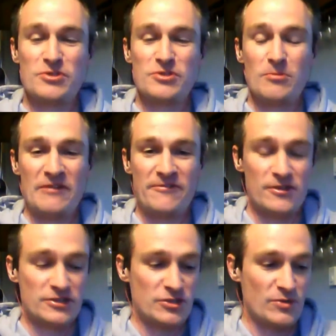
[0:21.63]
So my
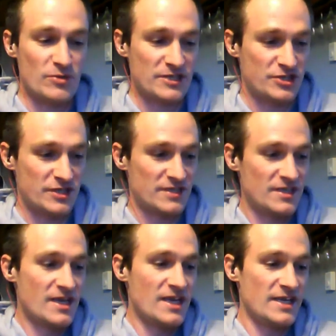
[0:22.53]
first question
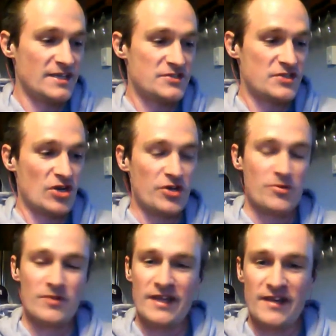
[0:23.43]
is, are you
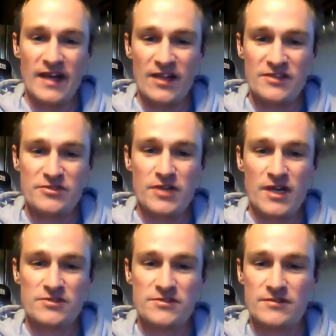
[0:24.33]
related to Allison Krause?